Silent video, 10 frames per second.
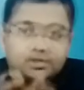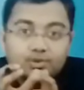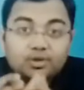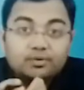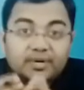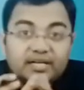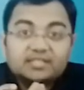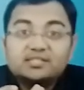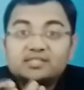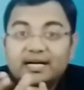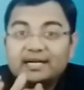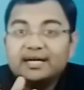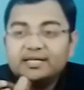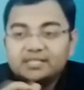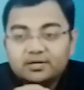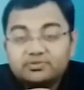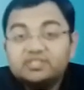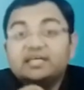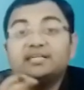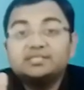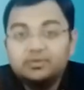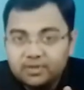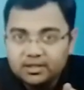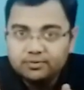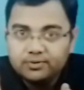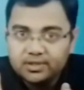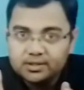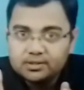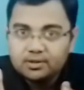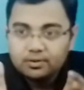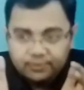So the communication satellites have changed everything for us.